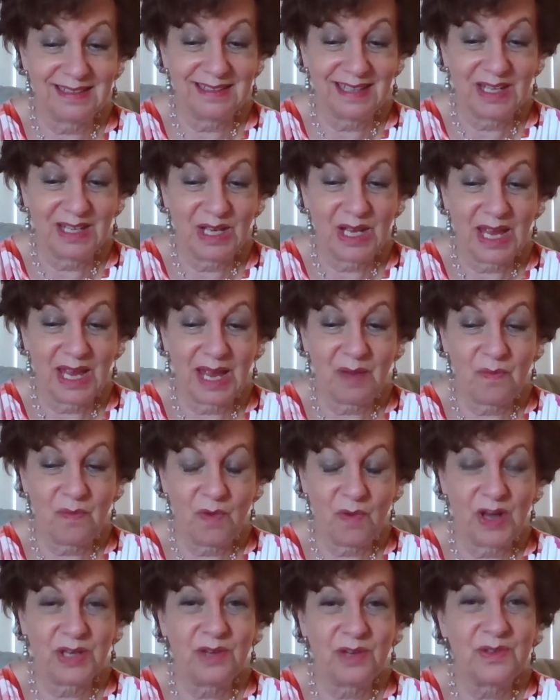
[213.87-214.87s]
and what
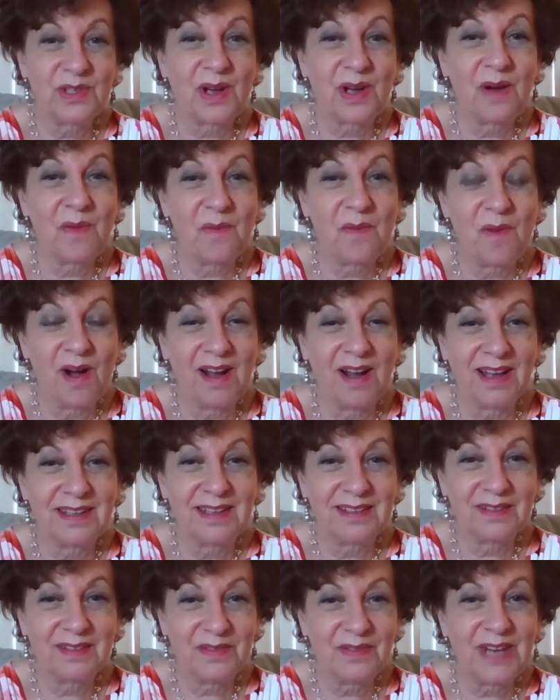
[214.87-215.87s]
you don't want.
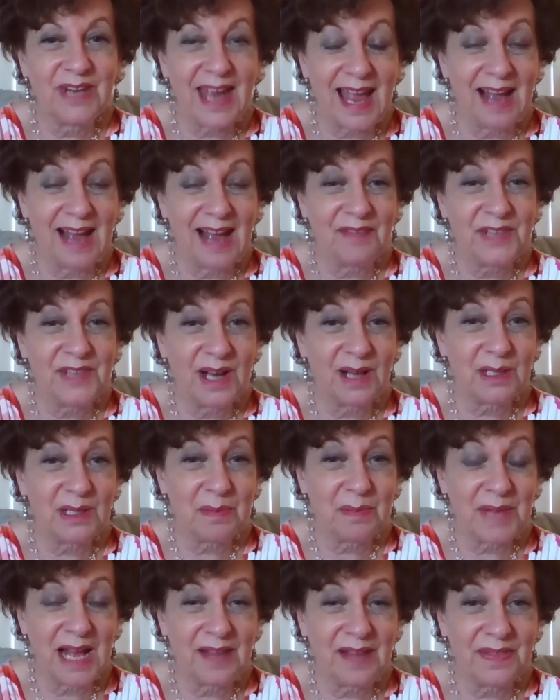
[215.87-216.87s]
We have talked
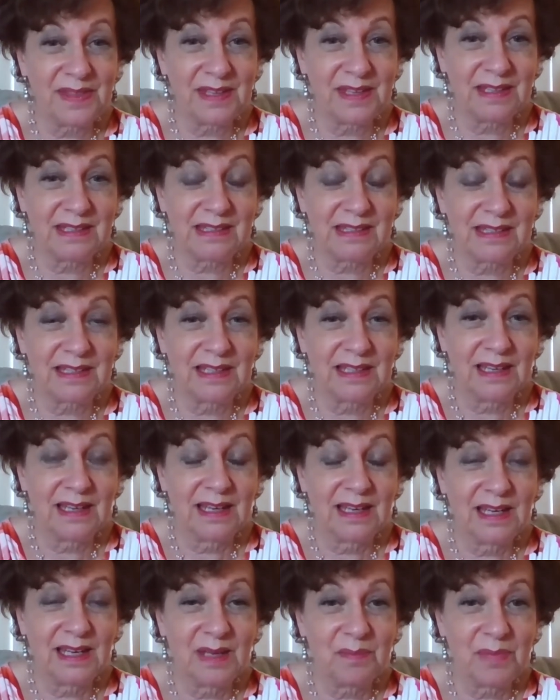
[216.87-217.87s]
about this
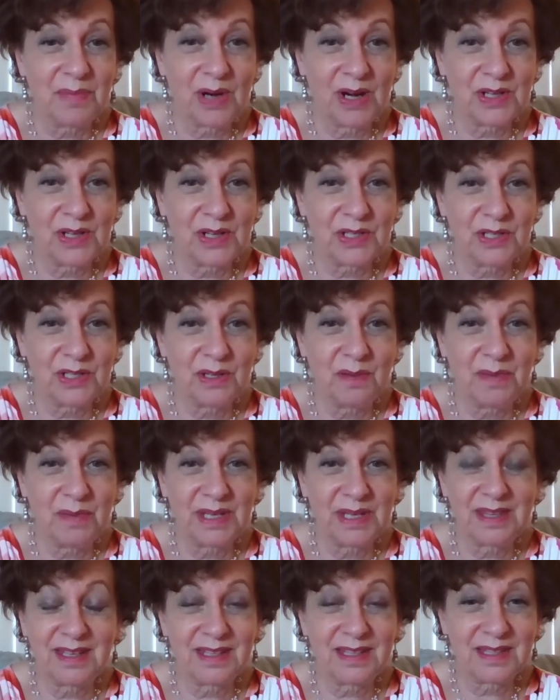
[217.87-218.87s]
in part 2, but
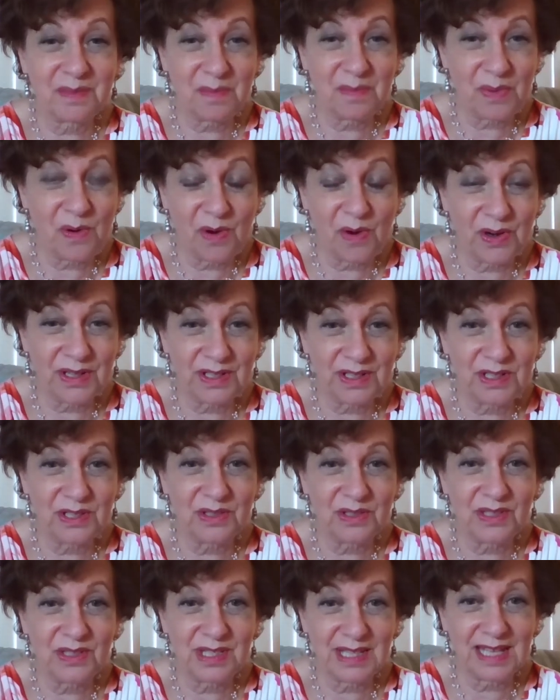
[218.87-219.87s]
it's important to
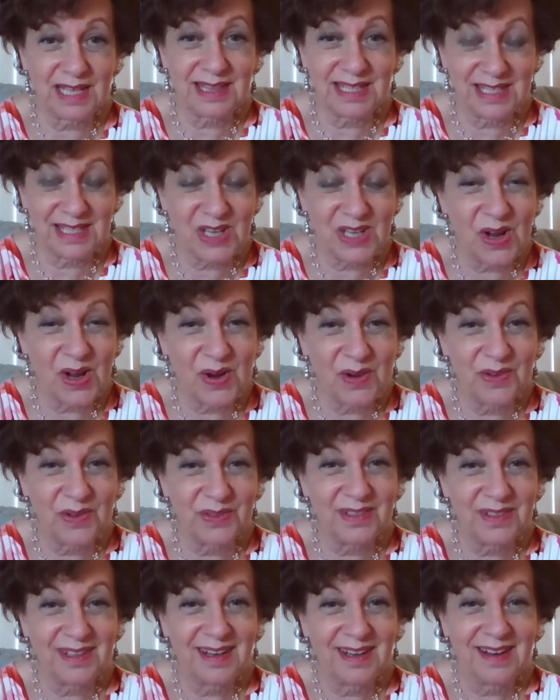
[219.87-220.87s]
set the tone
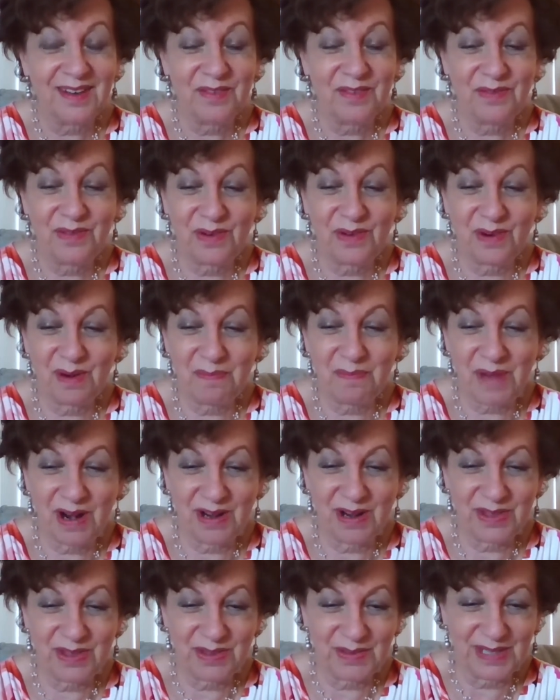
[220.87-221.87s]
for
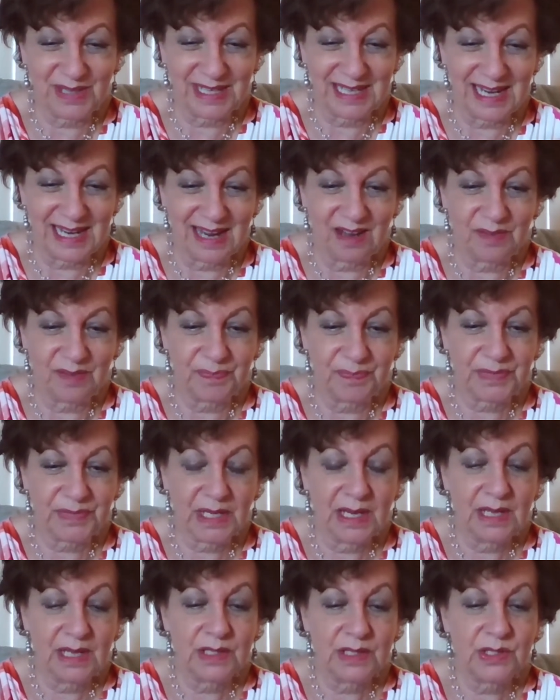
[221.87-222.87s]
part 3 now.
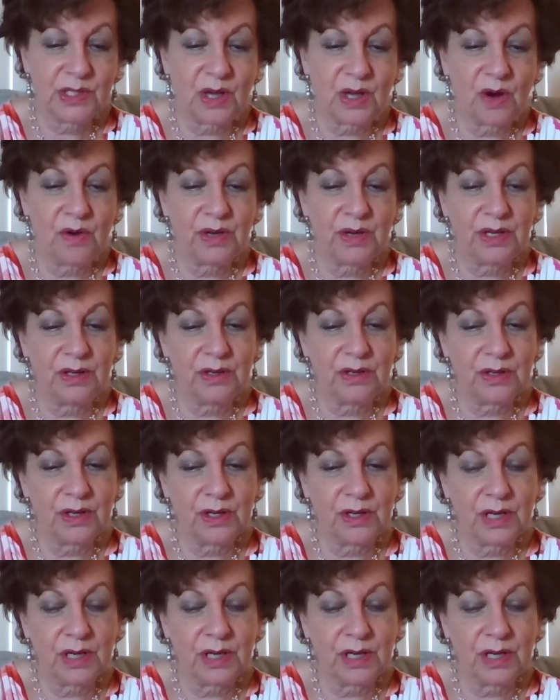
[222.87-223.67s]
So you're